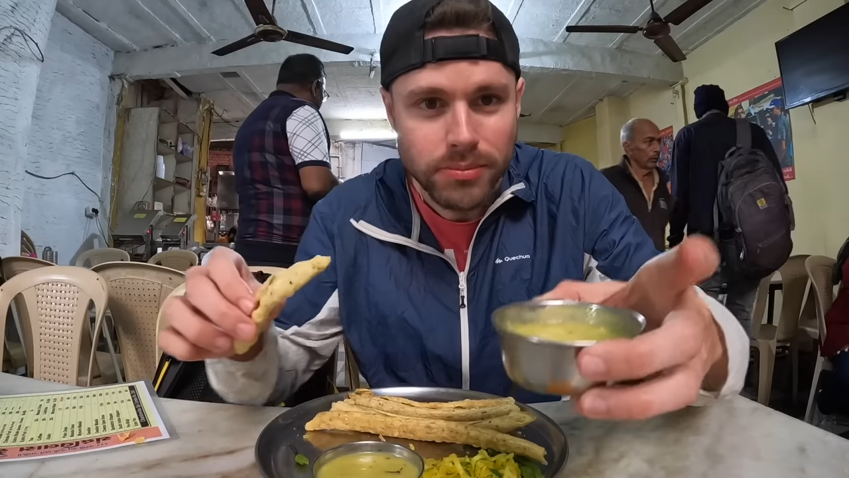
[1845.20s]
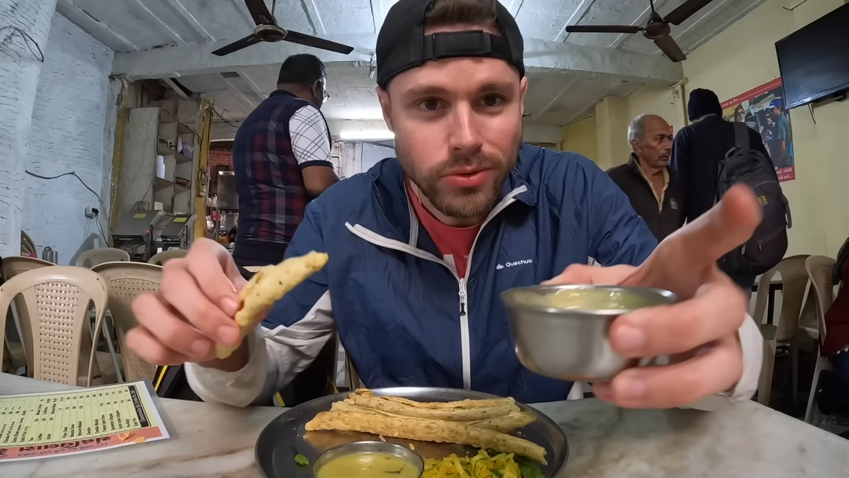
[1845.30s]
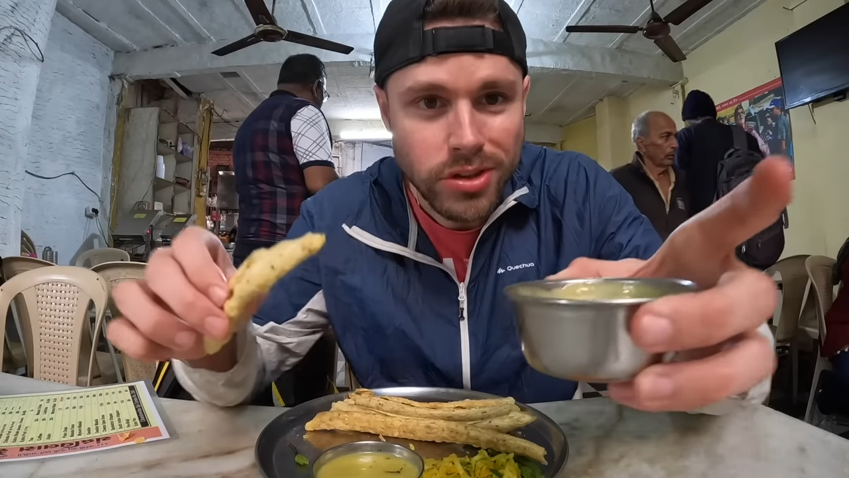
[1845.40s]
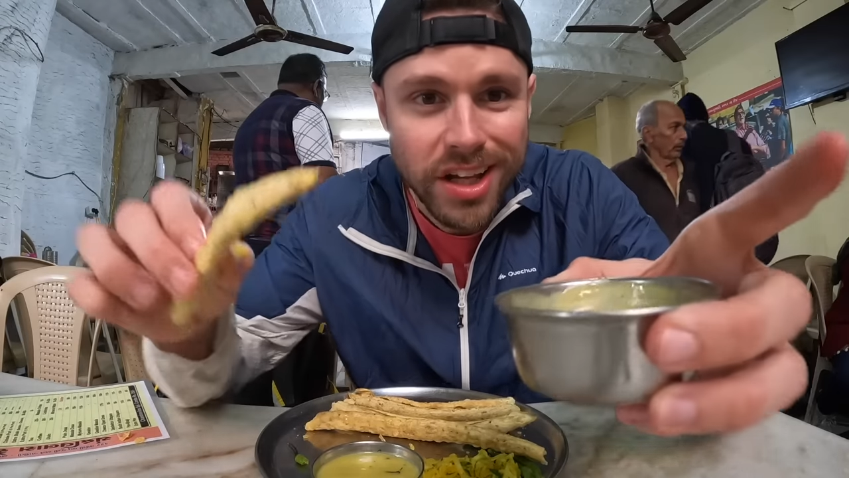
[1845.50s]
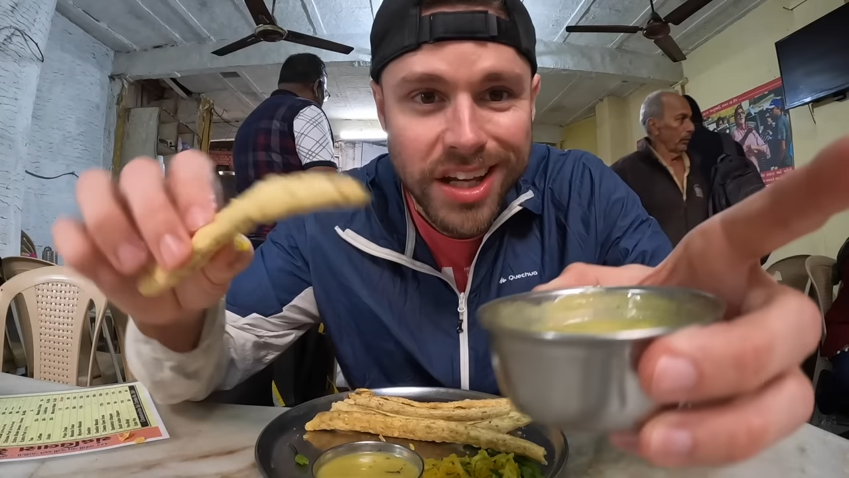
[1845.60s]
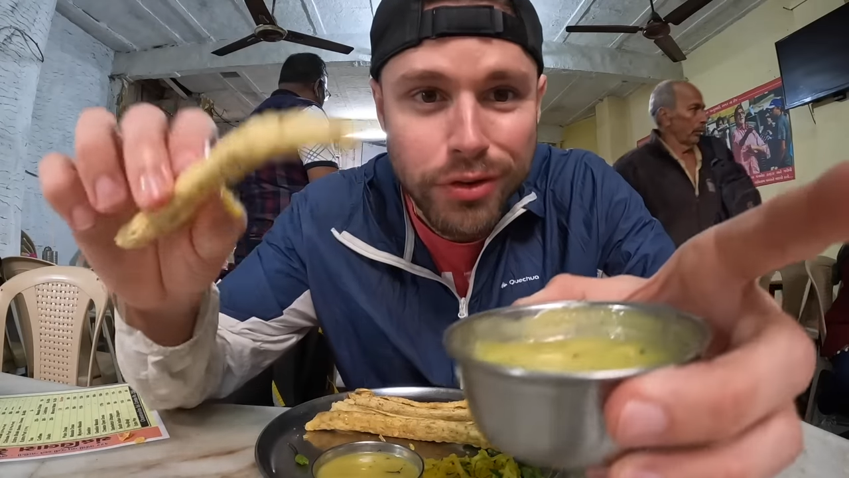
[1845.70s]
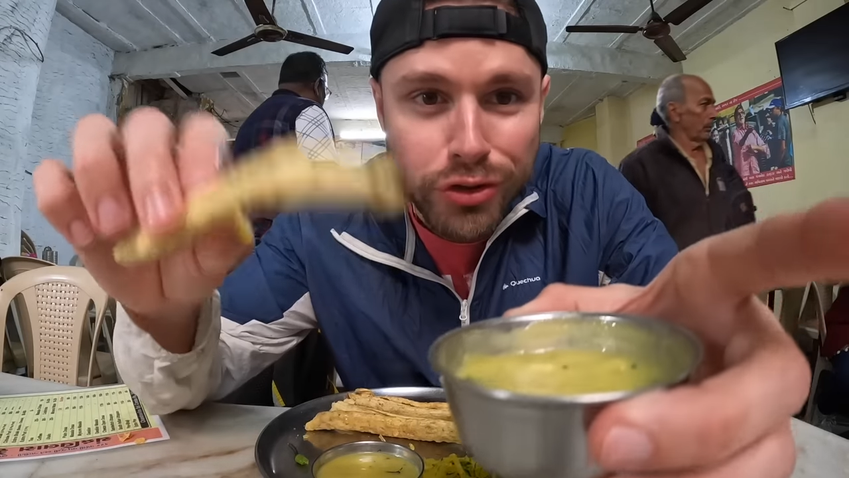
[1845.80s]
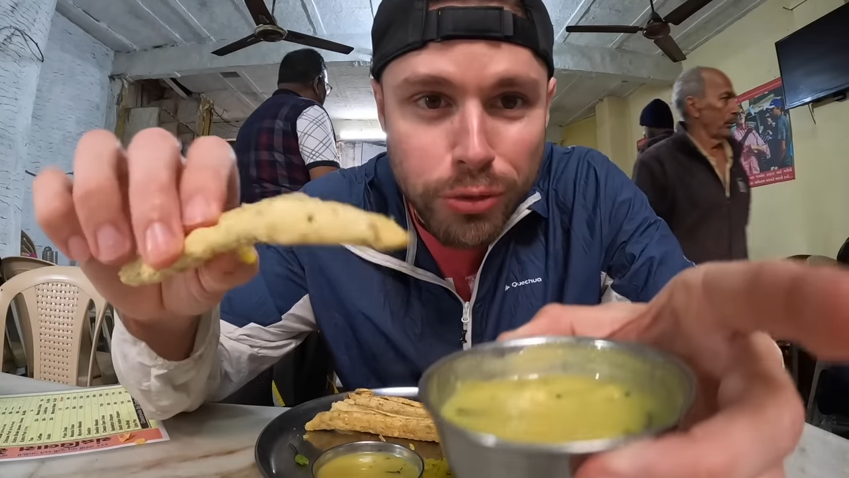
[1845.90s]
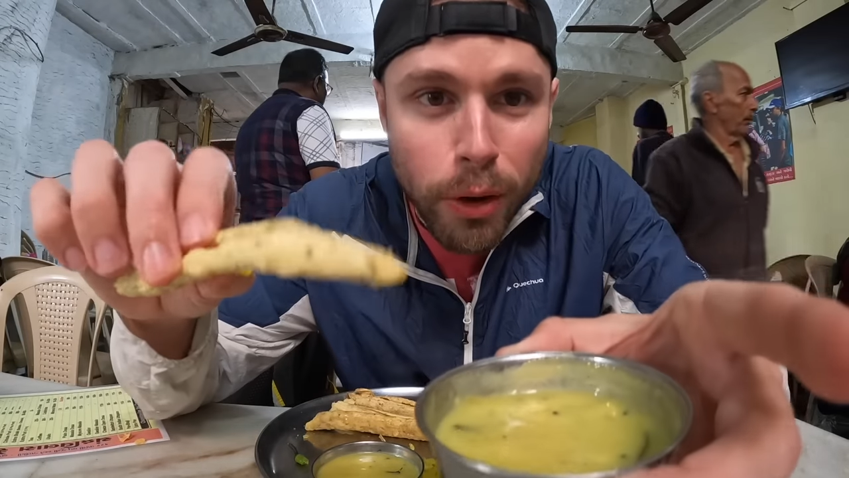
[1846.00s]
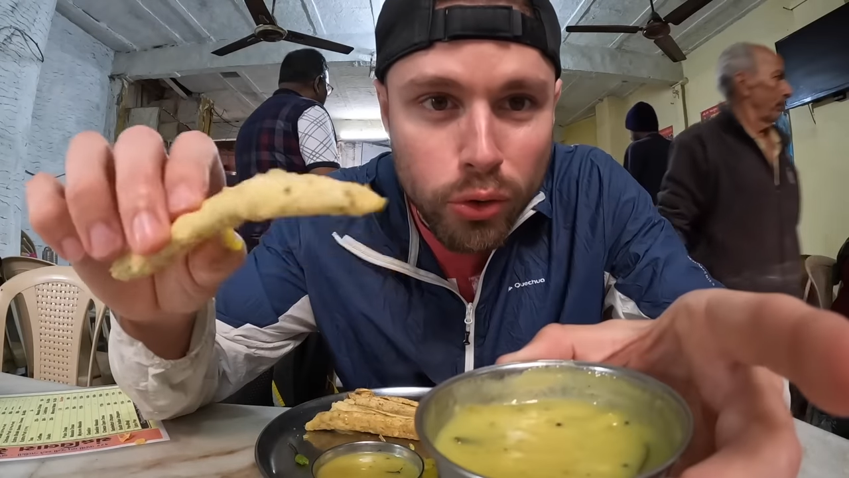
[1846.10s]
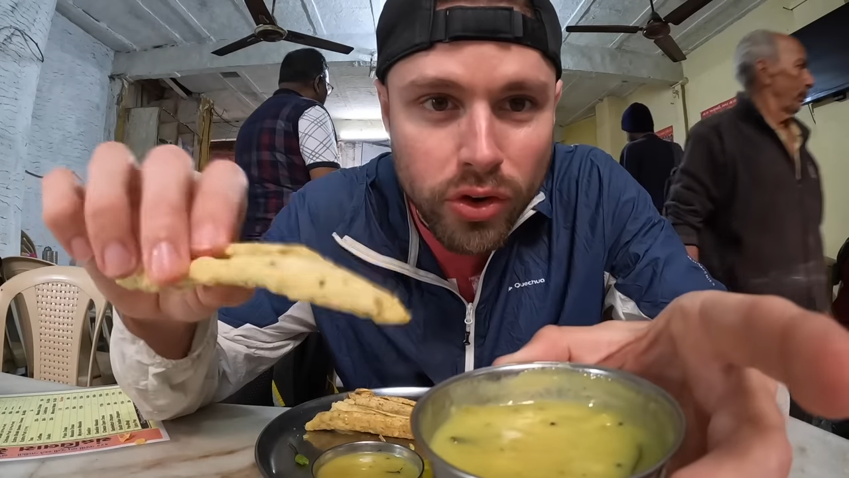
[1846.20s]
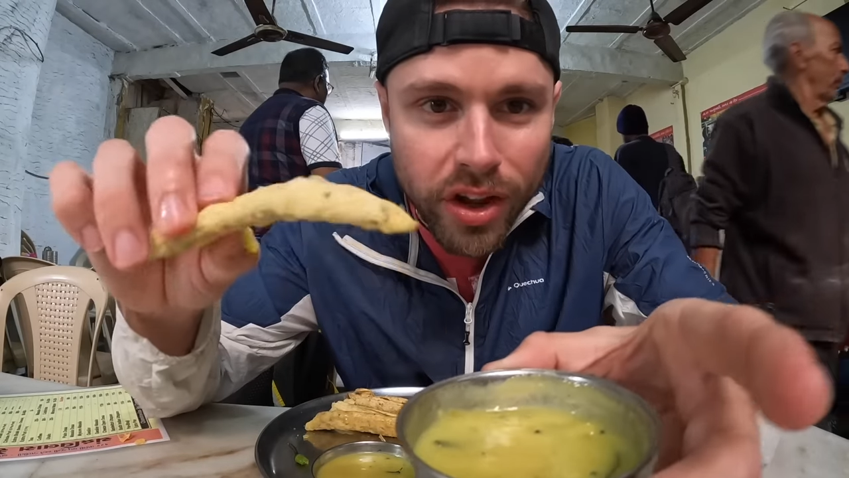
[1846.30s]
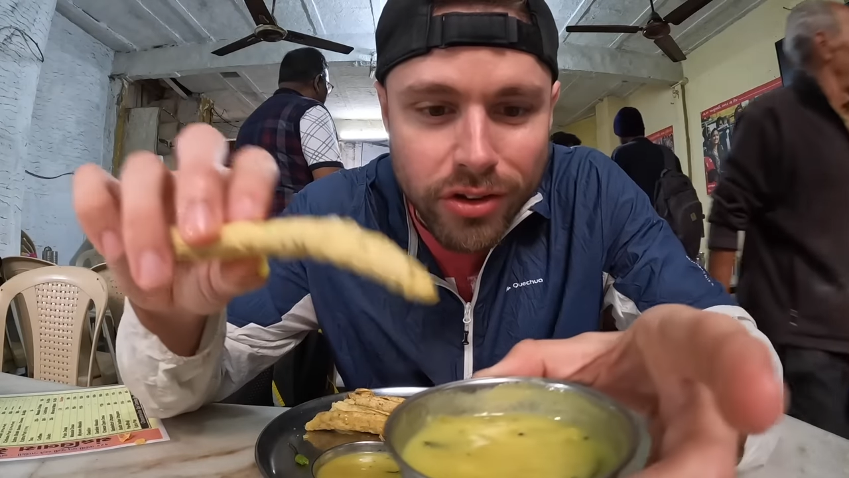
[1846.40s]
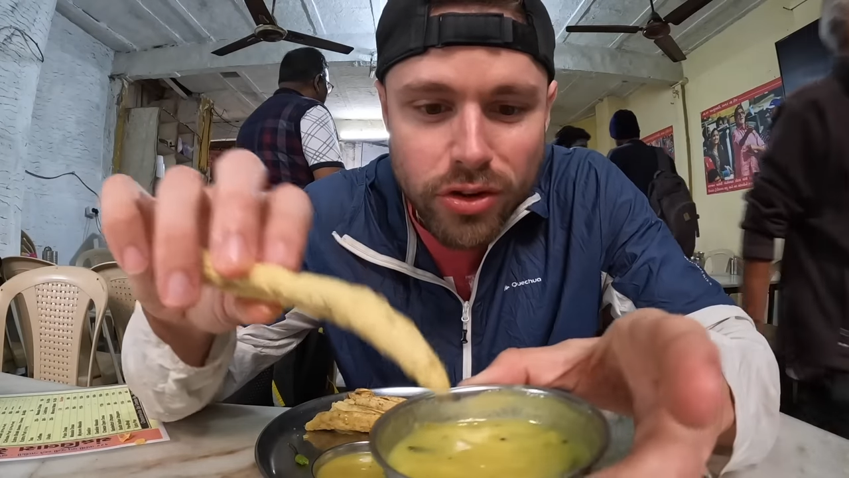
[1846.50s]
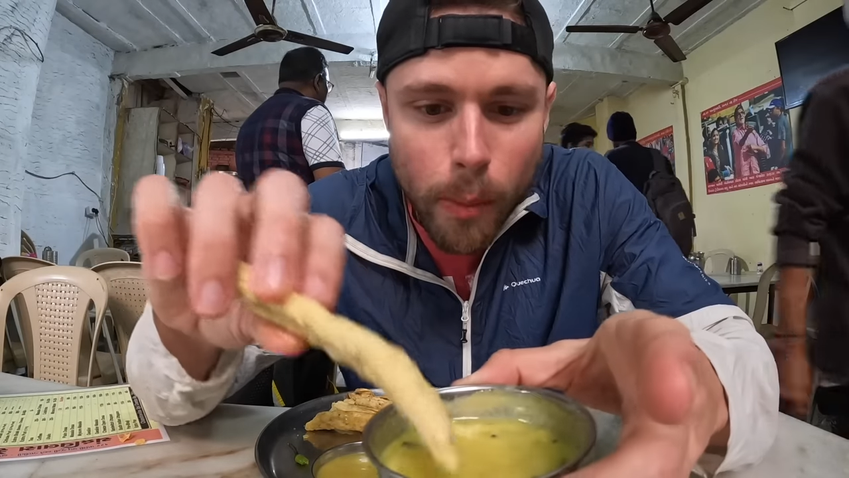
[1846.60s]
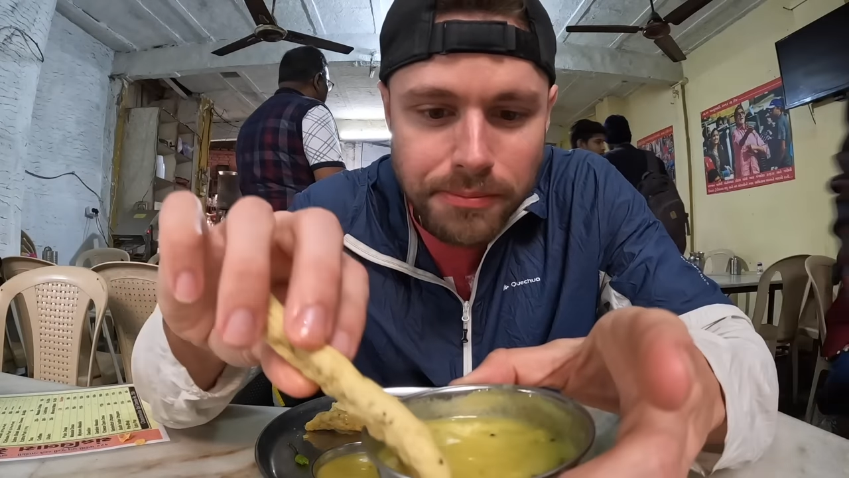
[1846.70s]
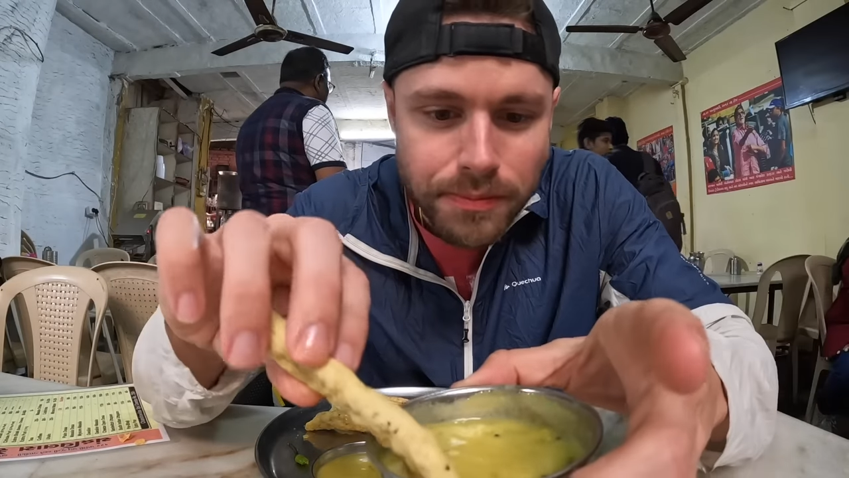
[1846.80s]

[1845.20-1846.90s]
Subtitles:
And if they give you two bowls of this,